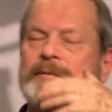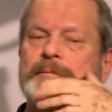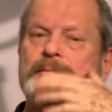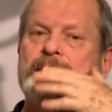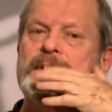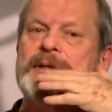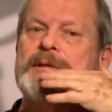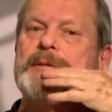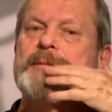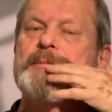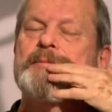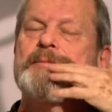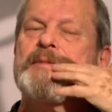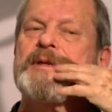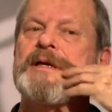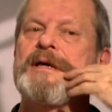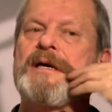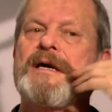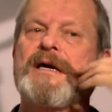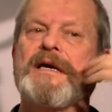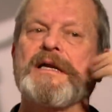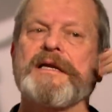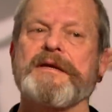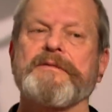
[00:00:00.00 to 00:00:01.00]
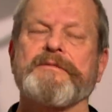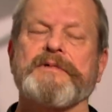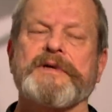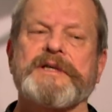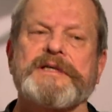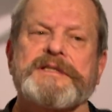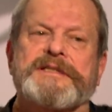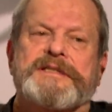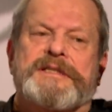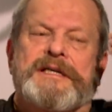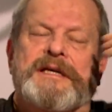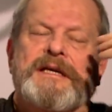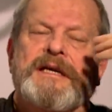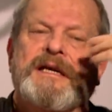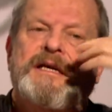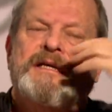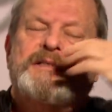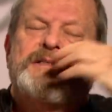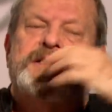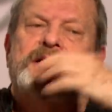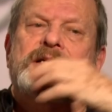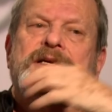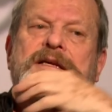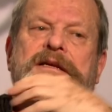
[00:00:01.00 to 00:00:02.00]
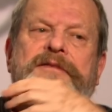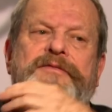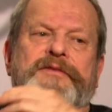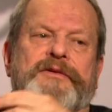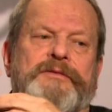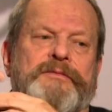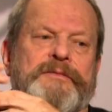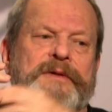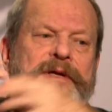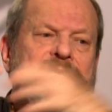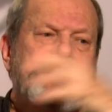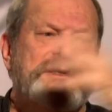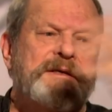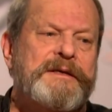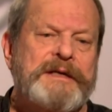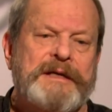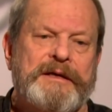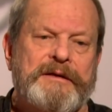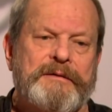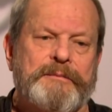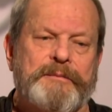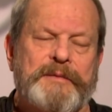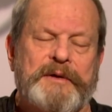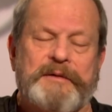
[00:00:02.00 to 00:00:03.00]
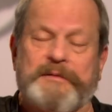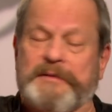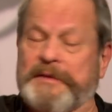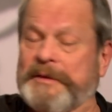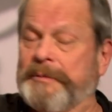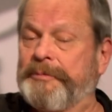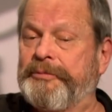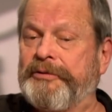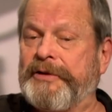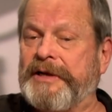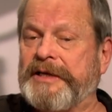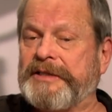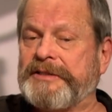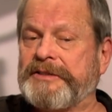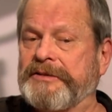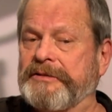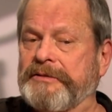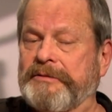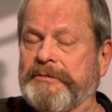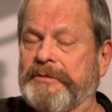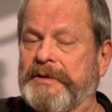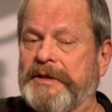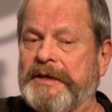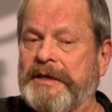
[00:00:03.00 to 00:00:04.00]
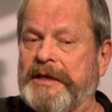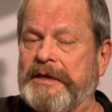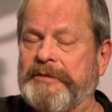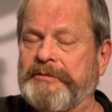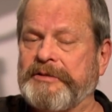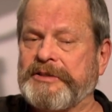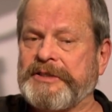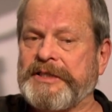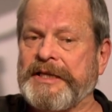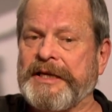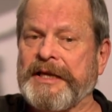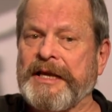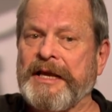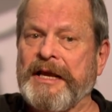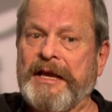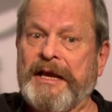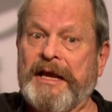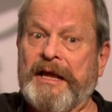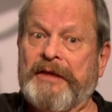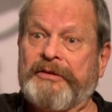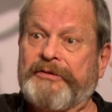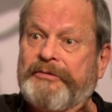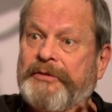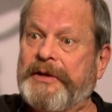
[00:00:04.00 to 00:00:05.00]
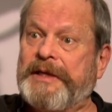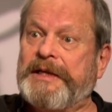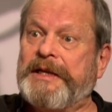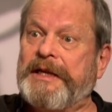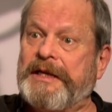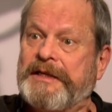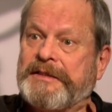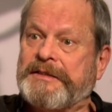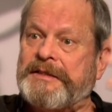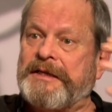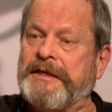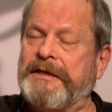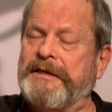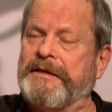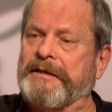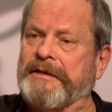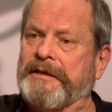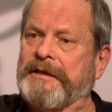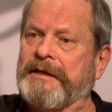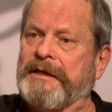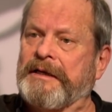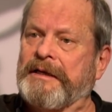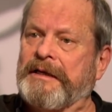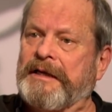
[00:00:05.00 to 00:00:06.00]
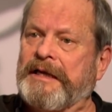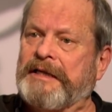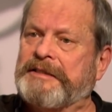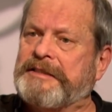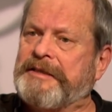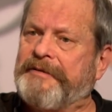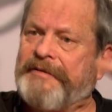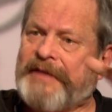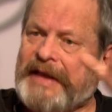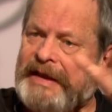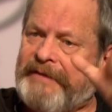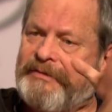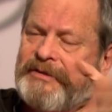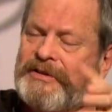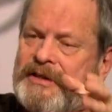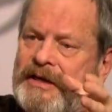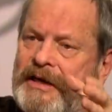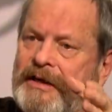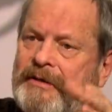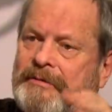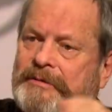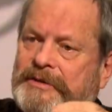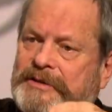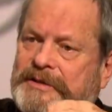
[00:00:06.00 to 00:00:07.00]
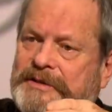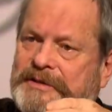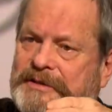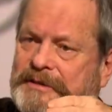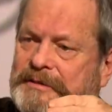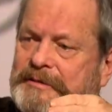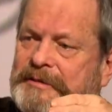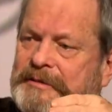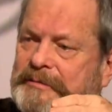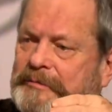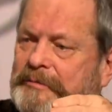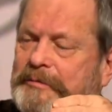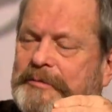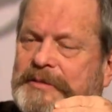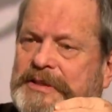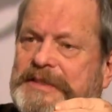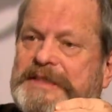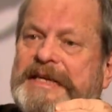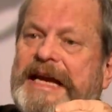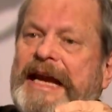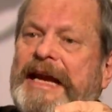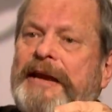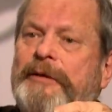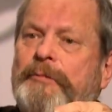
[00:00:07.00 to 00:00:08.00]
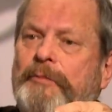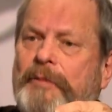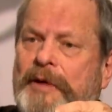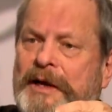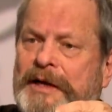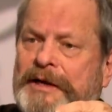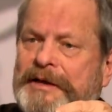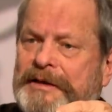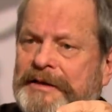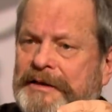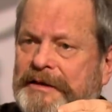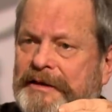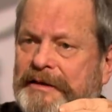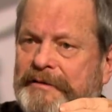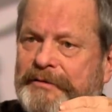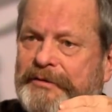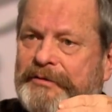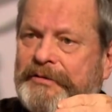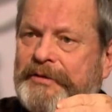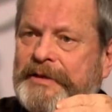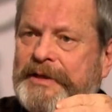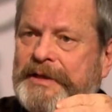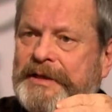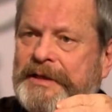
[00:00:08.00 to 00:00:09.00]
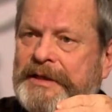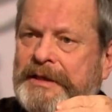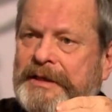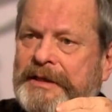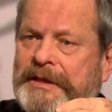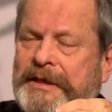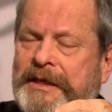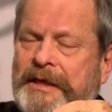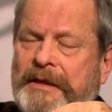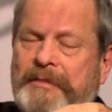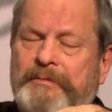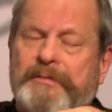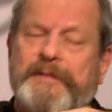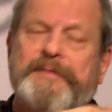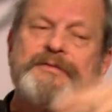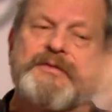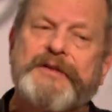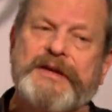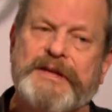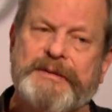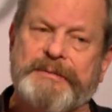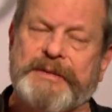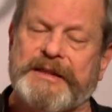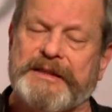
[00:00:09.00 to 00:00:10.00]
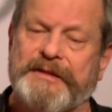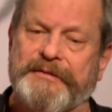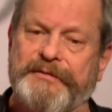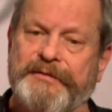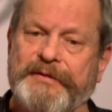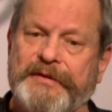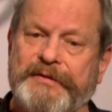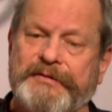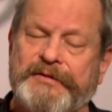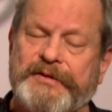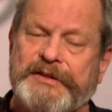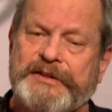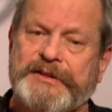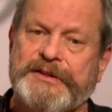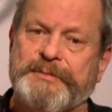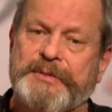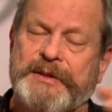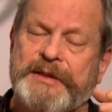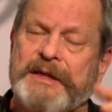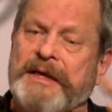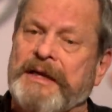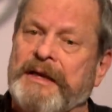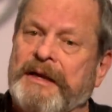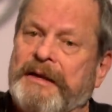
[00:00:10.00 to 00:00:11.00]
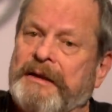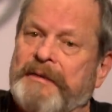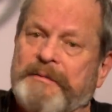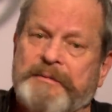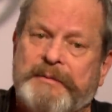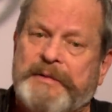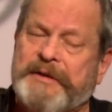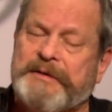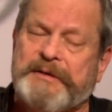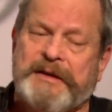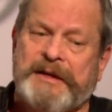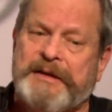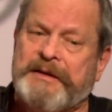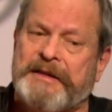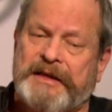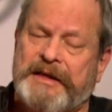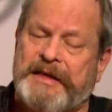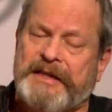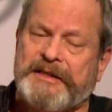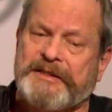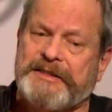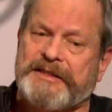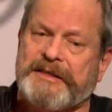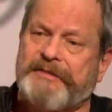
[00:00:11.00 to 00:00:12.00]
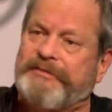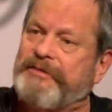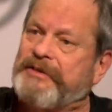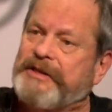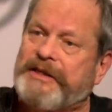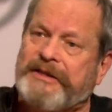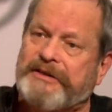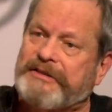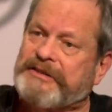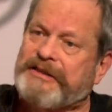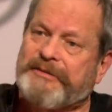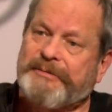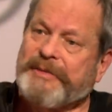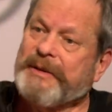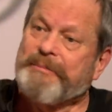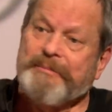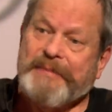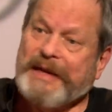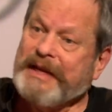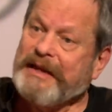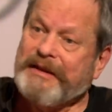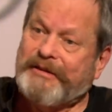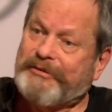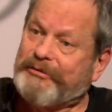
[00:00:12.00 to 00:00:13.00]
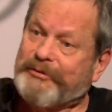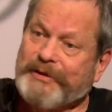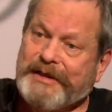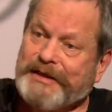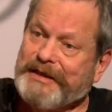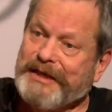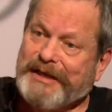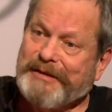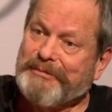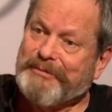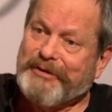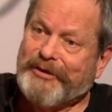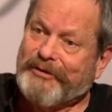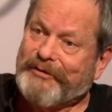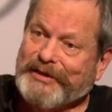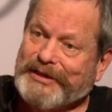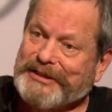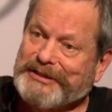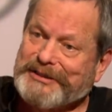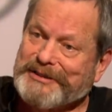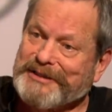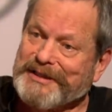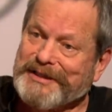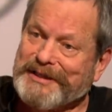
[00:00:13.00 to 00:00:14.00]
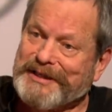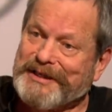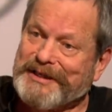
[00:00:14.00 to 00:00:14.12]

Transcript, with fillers: But but Hollywood is it's like if you read now the press or what Hollywood's saying, 3D is here, as if Avatar was was day one of 3D. Well, forget mm -hmm. about the 50s, but but in the last several years there've been many 3D movies.